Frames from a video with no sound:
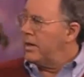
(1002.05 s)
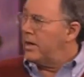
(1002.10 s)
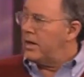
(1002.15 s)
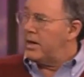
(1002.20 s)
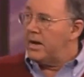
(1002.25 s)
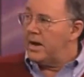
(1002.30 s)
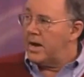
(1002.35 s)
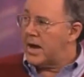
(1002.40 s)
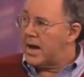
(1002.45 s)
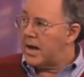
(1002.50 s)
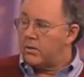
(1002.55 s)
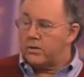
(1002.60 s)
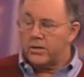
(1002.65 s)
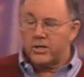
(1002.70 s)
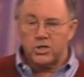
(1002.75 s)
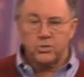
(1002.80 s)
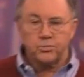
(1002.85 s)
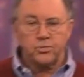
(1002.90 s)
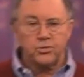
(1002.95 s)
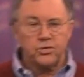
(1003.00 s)
And now
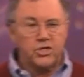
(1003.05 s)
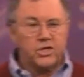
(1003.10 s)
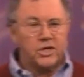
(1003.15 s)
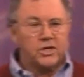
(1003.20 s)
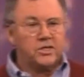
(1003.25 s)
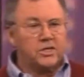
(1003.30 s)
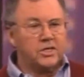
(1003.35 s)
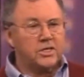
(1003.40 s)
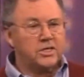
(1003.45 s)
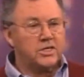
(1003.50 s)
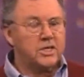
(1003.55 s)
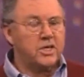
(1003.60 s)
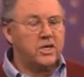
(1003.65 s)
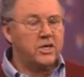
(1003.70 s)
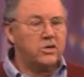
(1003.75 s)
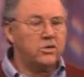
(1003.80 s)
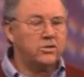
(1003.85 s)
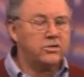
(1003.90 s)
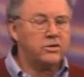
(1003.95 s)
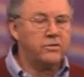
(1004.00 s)
he's projecting
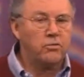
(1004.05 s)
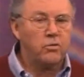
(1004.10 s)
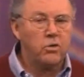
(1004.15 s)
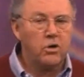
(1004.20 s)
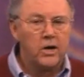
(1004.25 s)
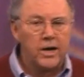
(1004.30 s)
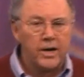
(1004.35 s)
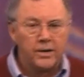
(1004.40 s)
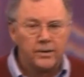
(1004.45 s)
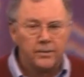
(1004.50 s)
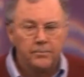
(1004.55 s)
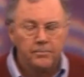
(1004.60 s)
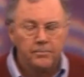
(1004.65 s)
sales of what?